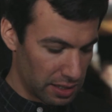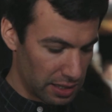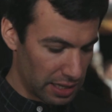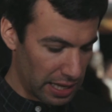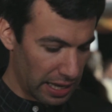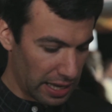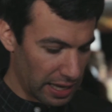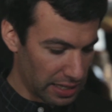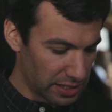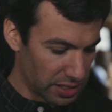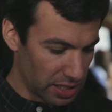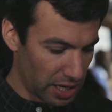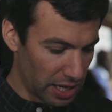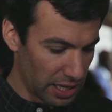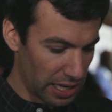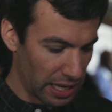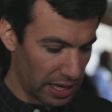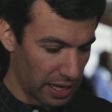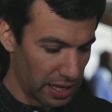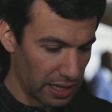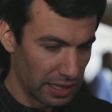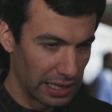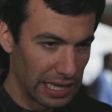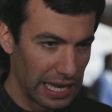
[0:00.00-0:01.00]
Like I saw
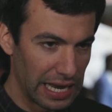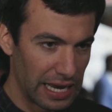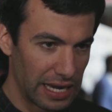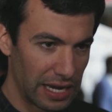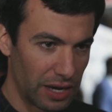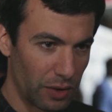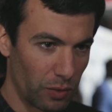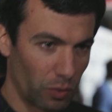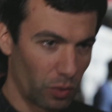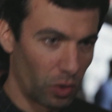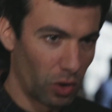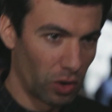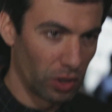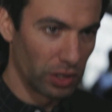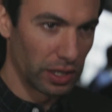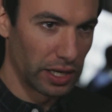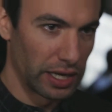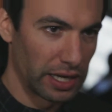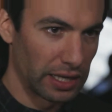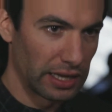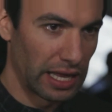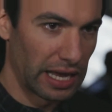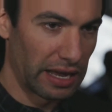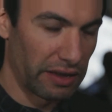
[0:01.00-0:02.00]
like a lady
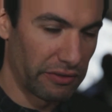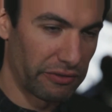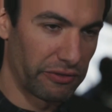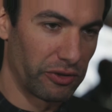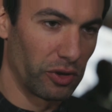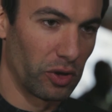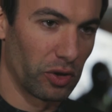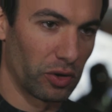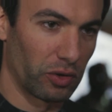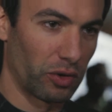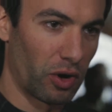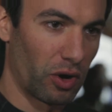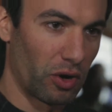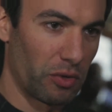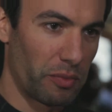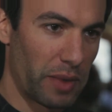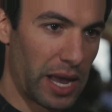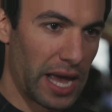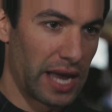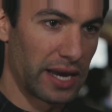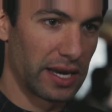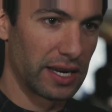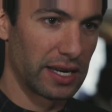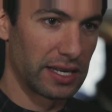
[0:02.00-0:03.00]
rolling like a full grown
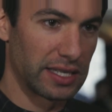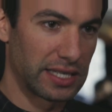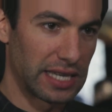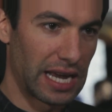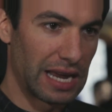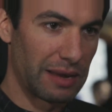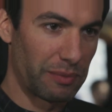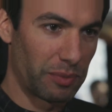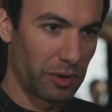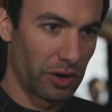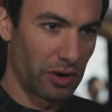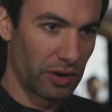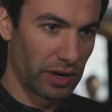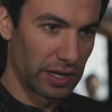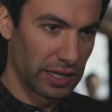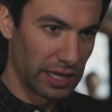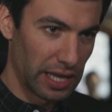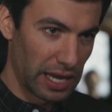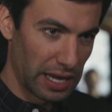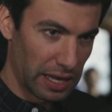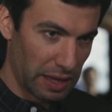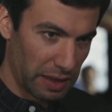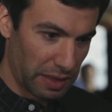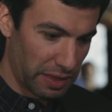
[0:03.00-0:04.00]
man in a diaper in
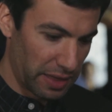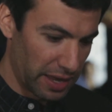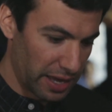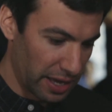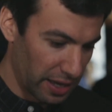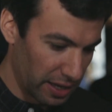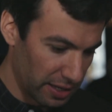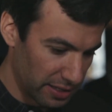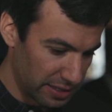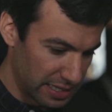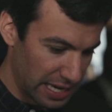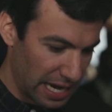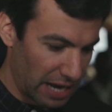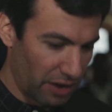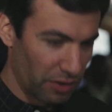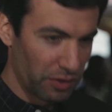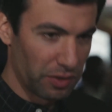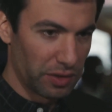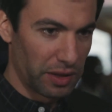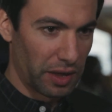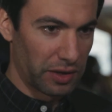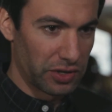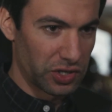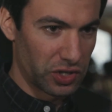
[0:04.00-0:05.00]
like a thing down the